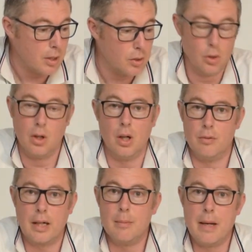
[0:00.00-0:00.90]
The oil I
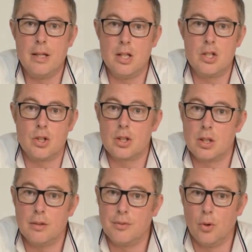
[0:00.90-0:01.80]
recommend is just
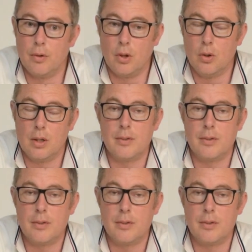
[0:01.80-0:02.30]
flooring oil.